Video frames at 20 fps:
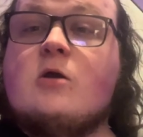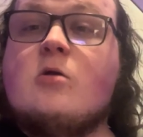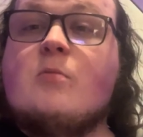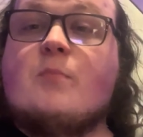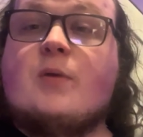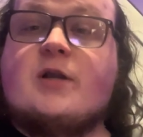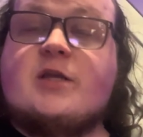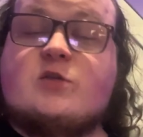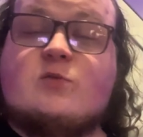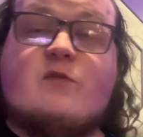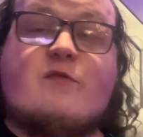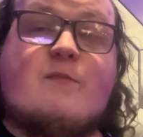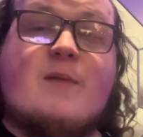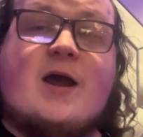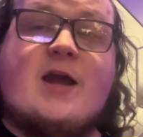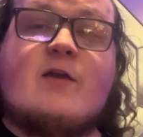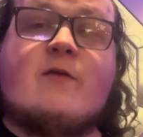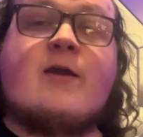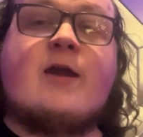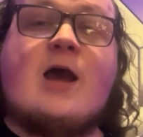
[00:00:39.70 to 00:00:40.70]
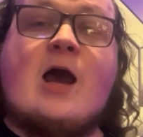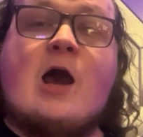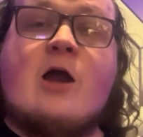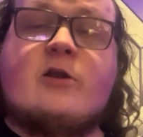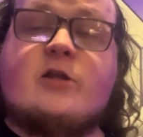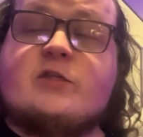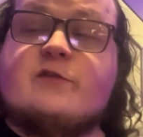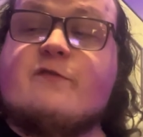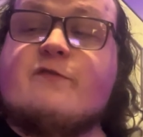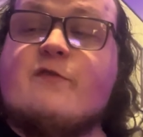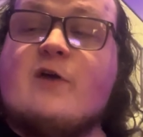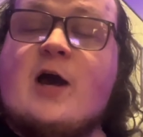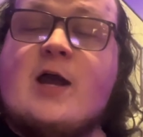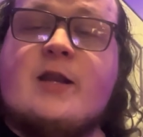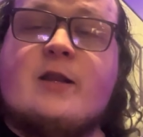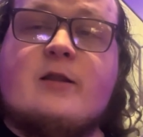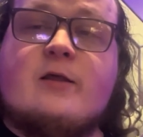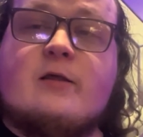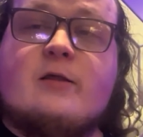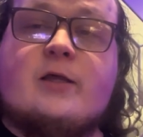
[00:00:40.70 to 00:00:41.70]
but it's with my great honor to
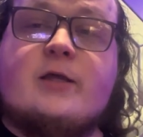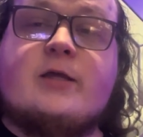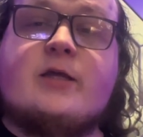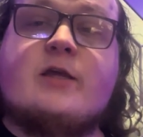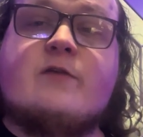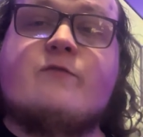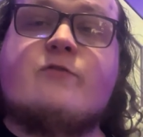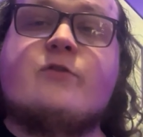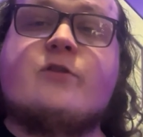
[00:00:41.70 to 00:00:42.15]
finally give